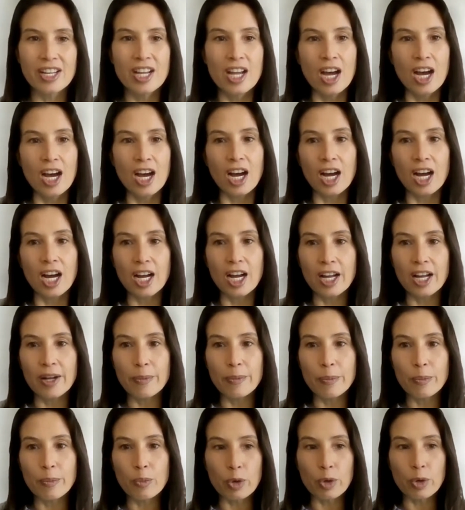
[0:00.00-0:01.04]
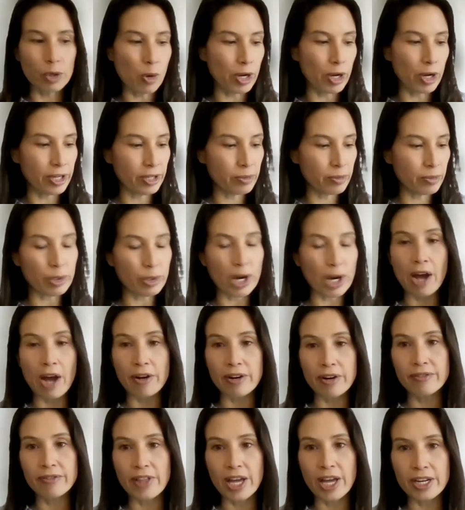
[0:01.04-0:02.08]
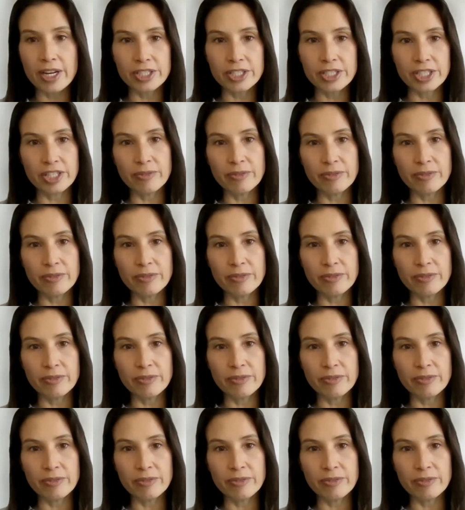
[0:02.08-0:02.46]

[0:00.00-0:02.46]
We're quite proud of that achievement.